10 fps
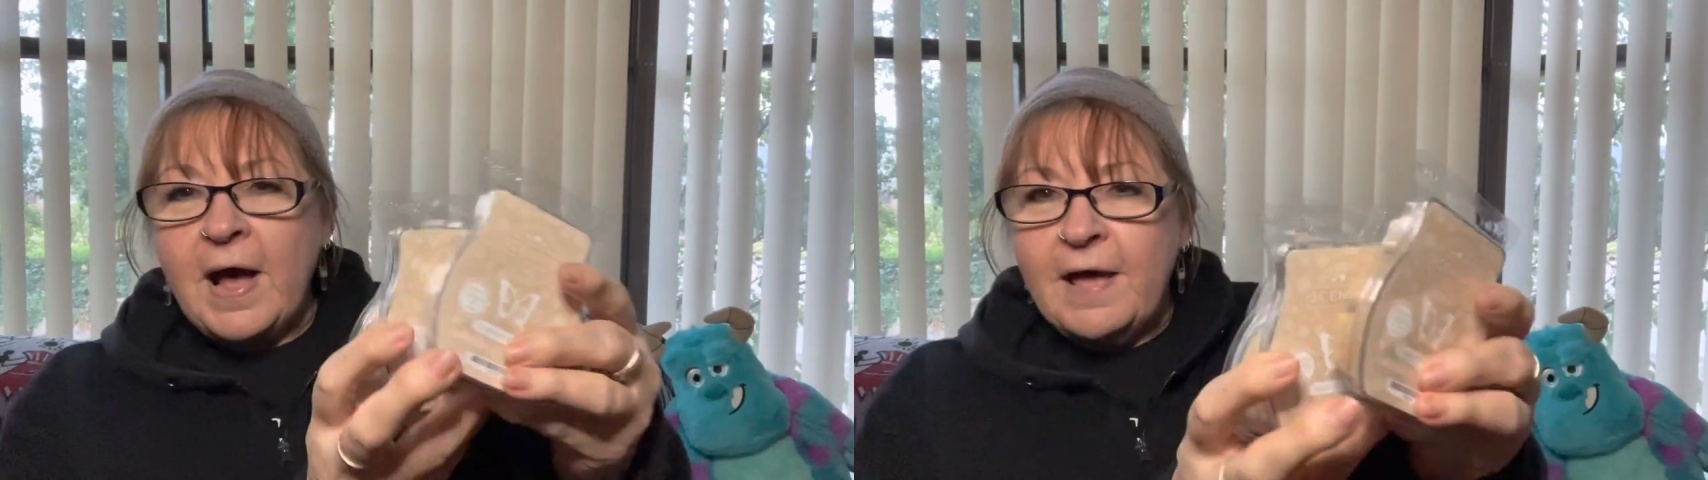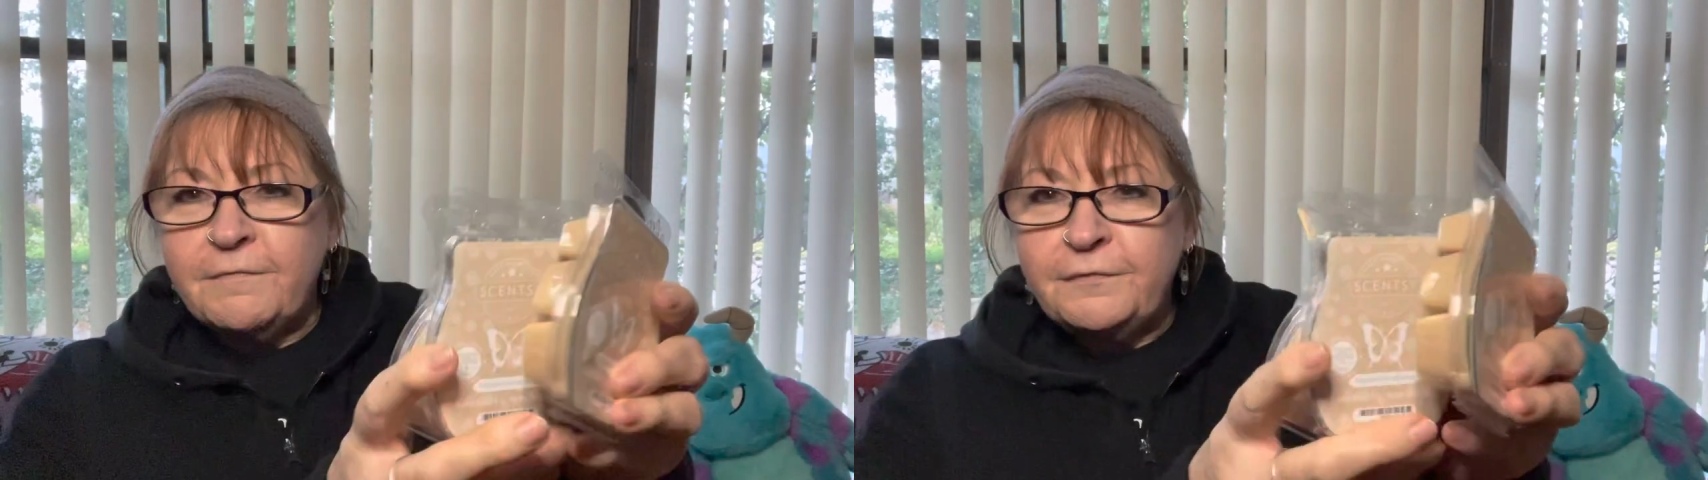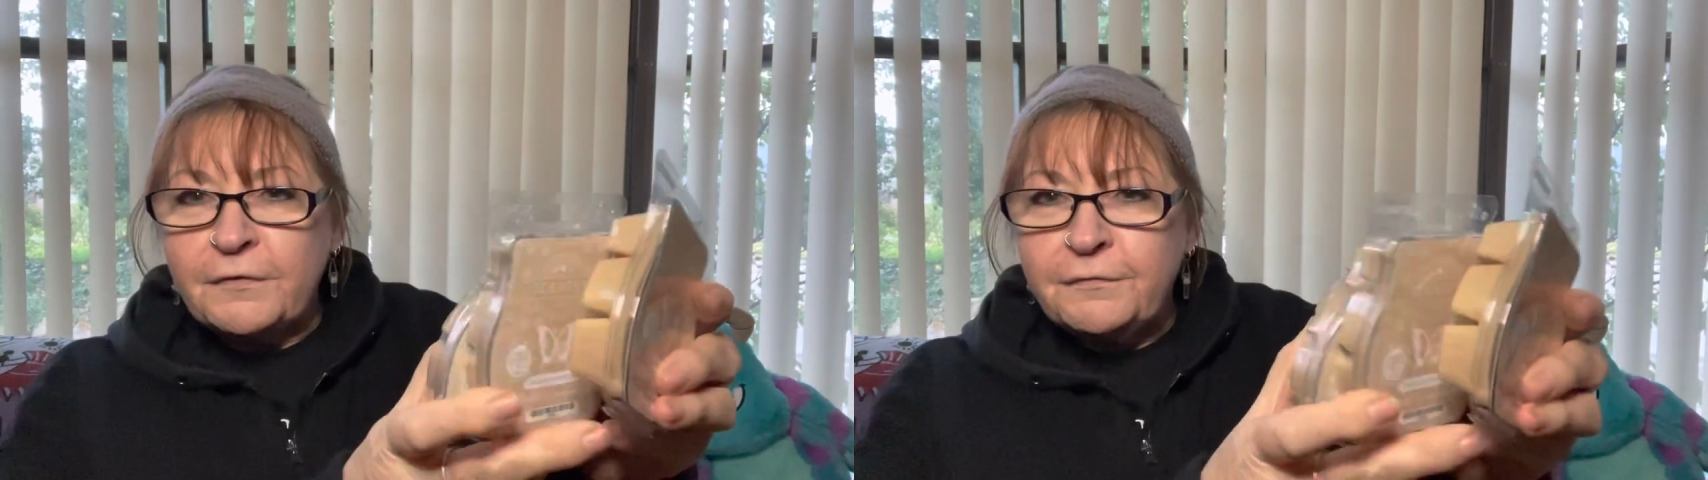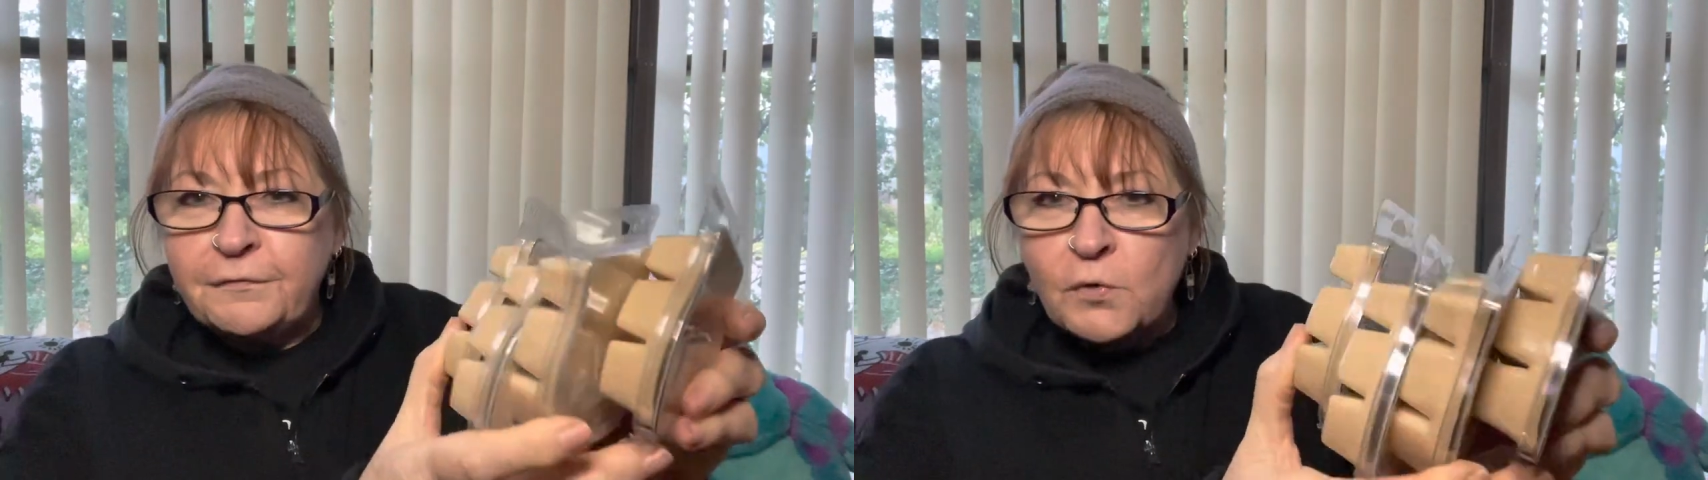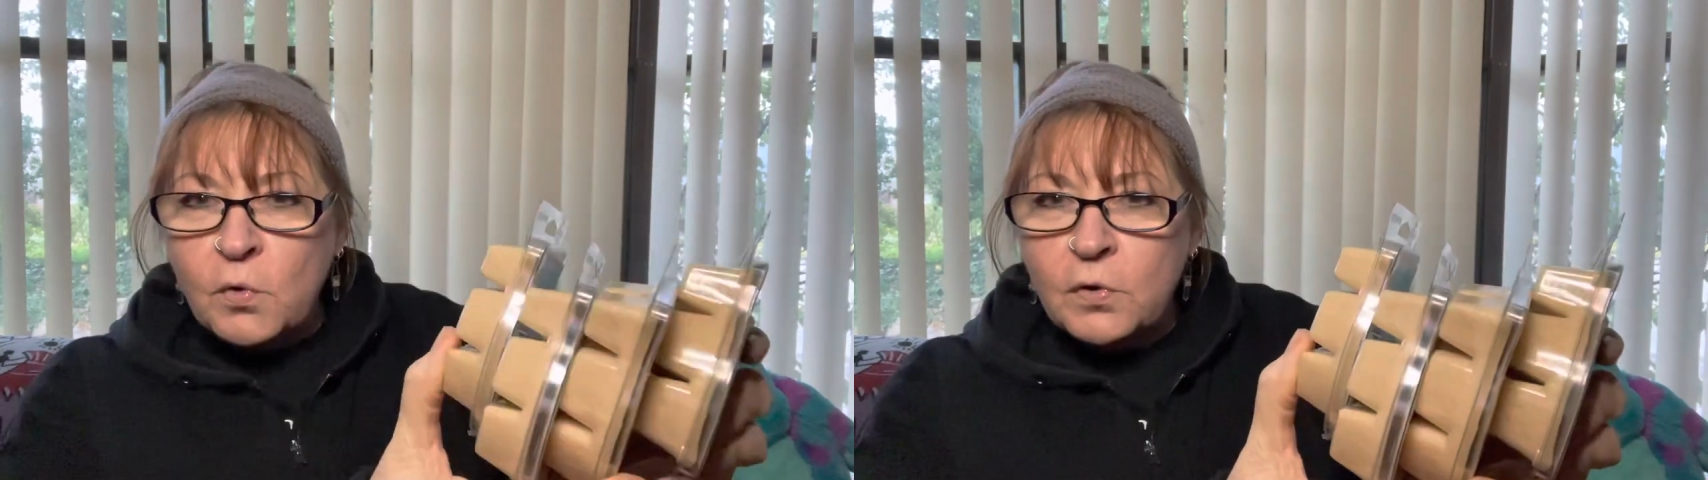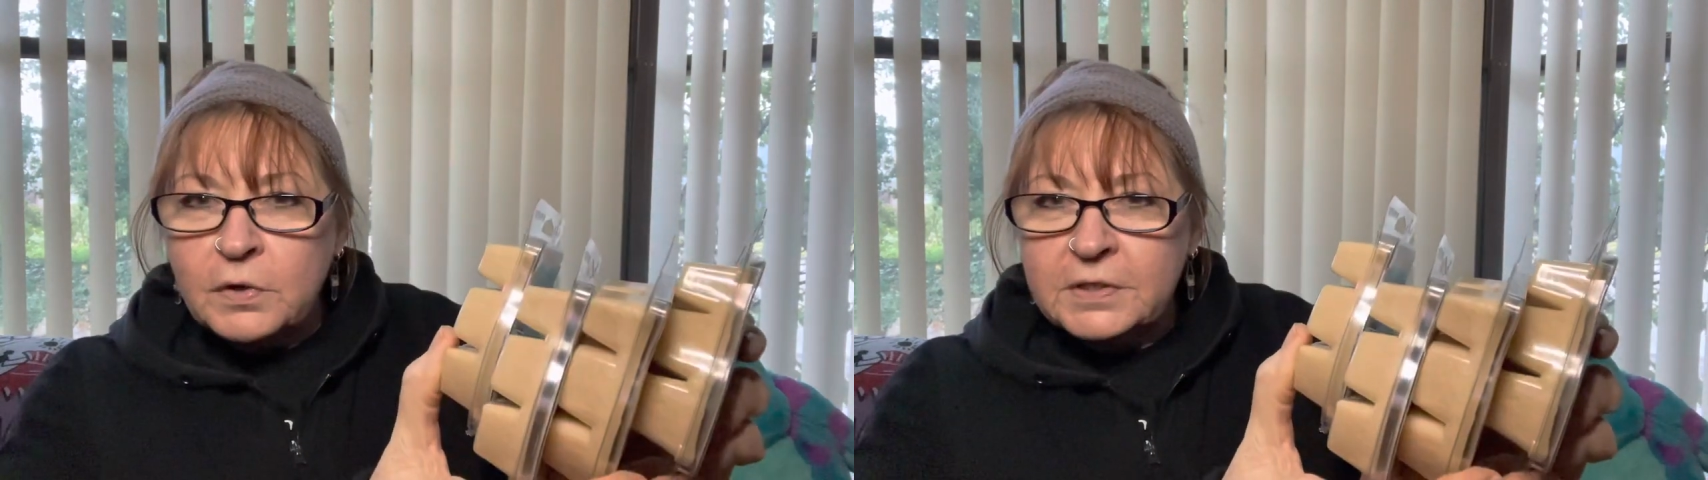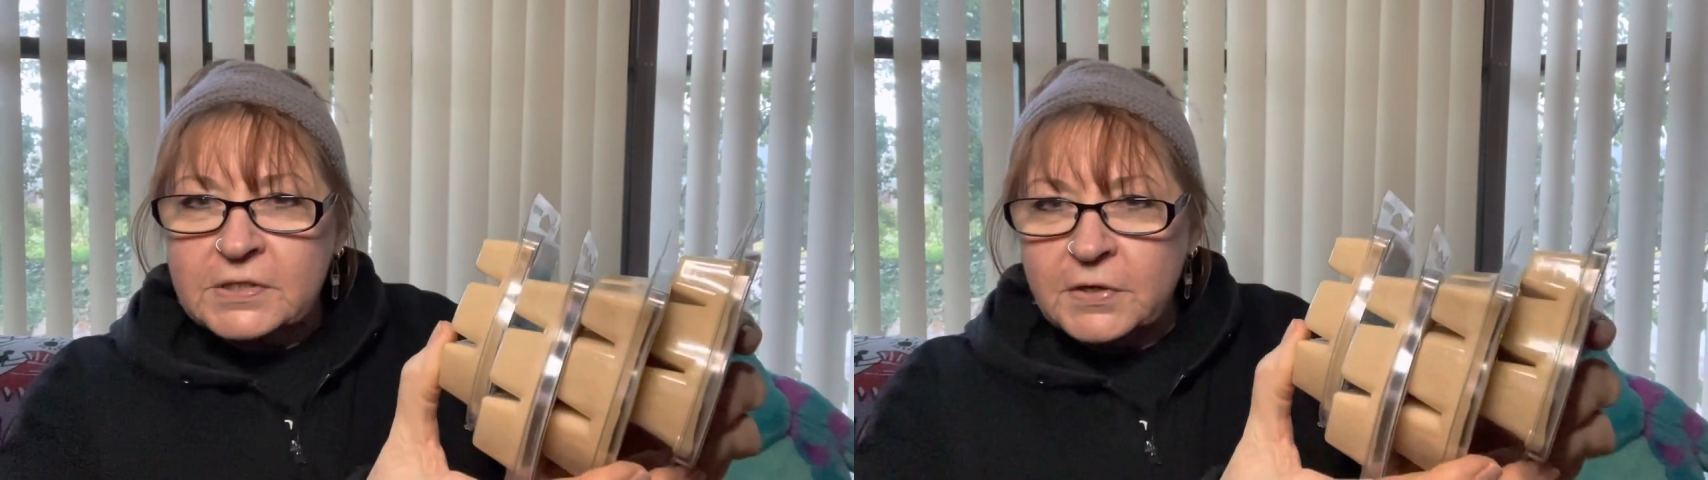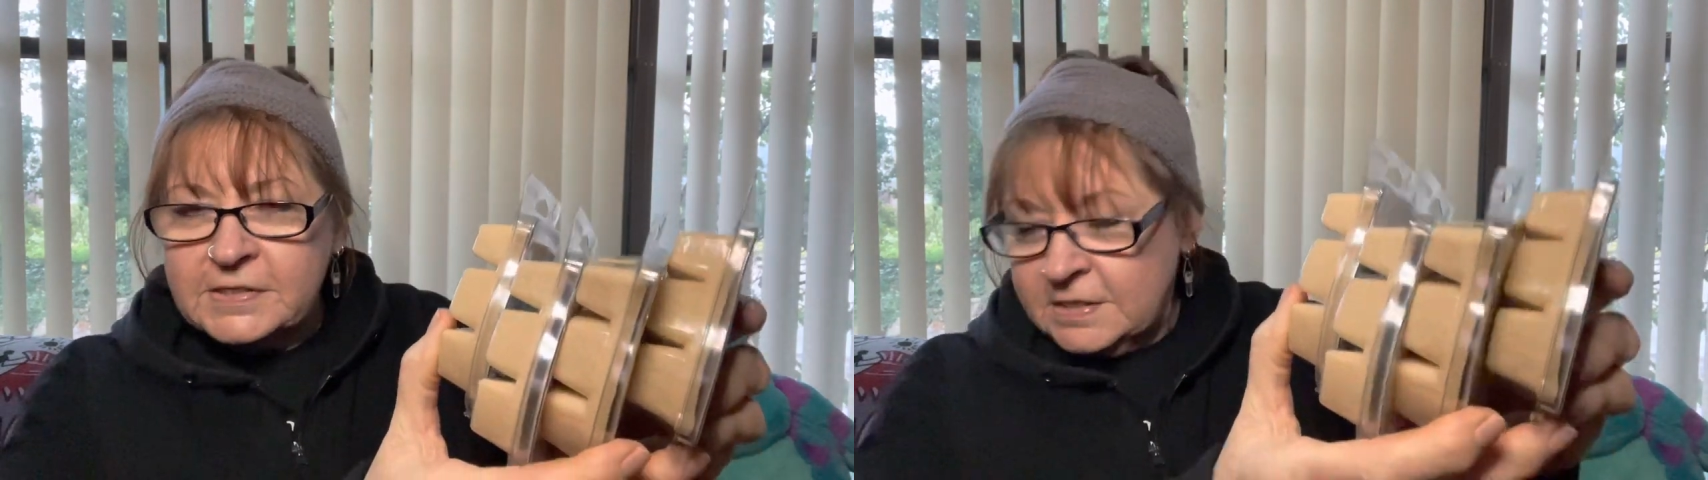I have four
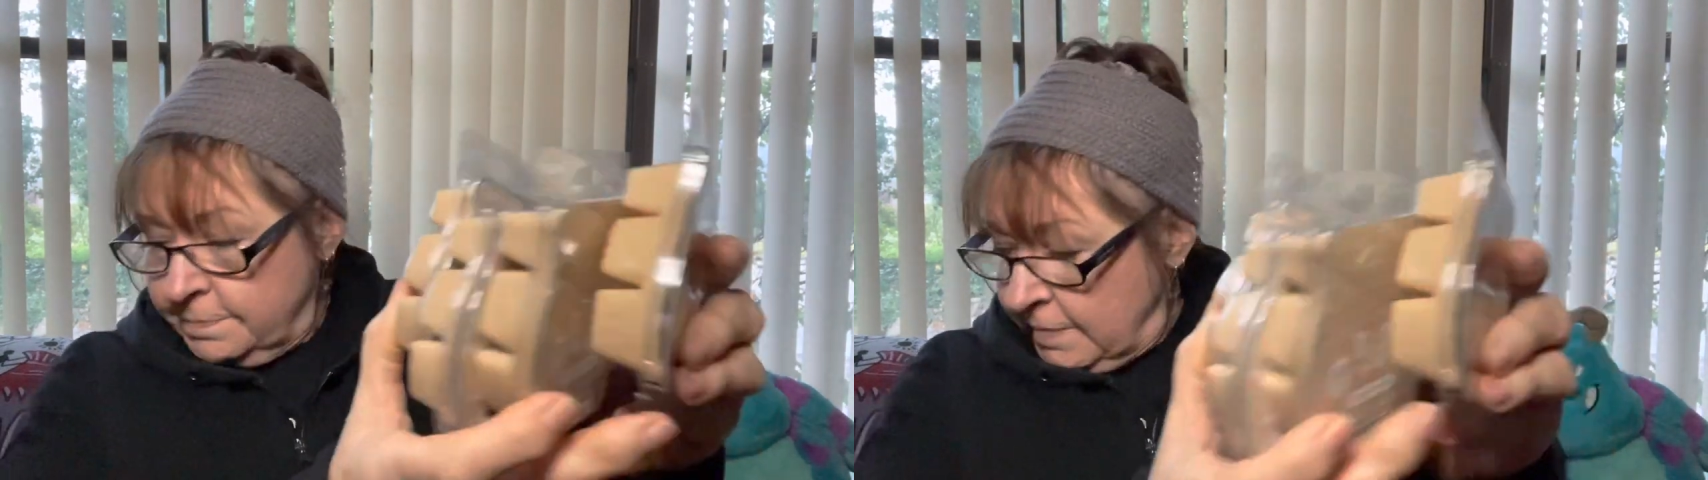toasted